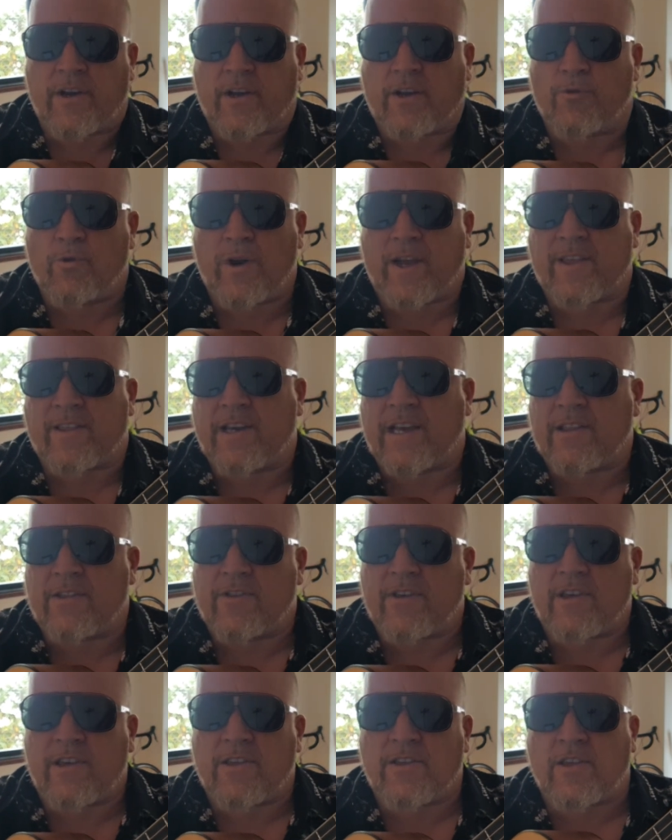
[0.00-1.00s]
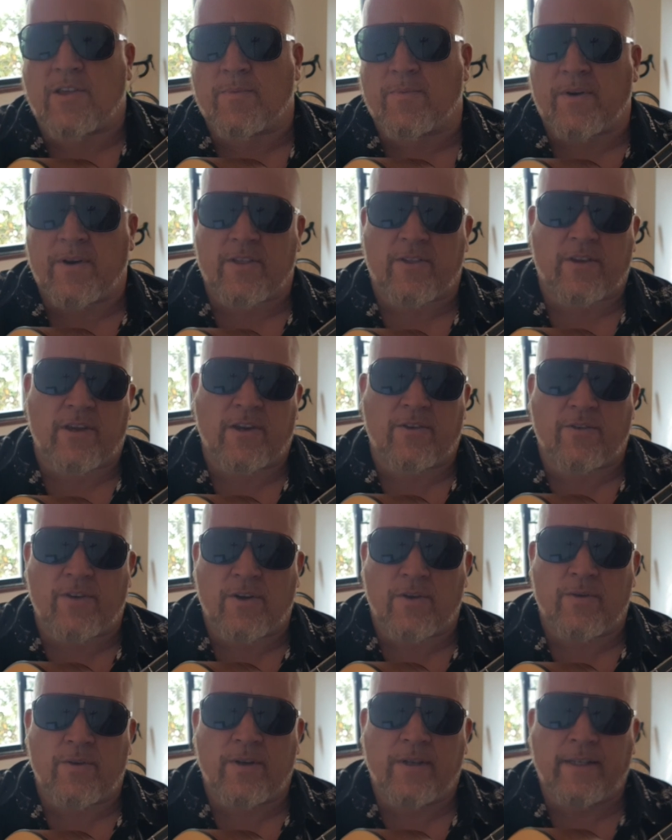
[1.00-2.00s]
Quicksand Jesus by Skid
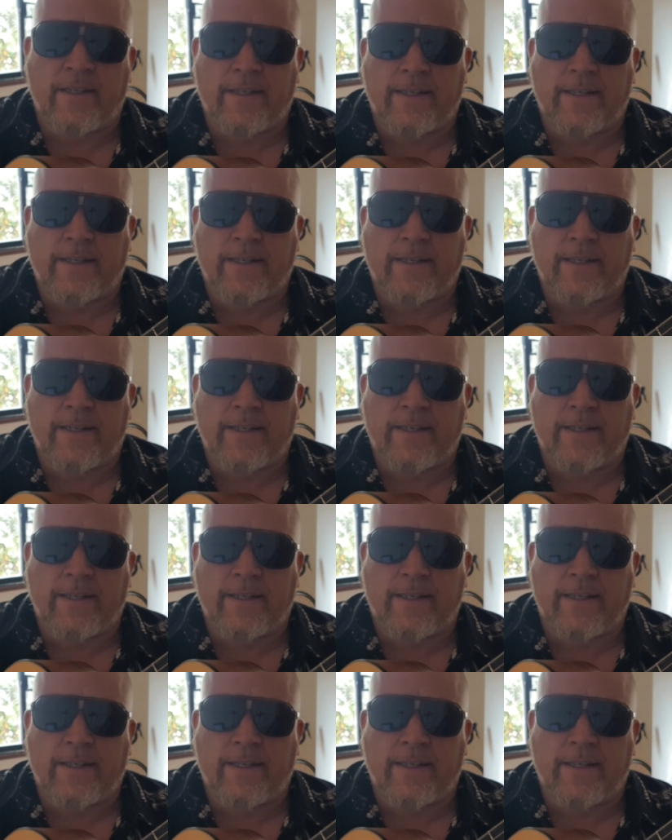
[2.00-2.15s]
Row.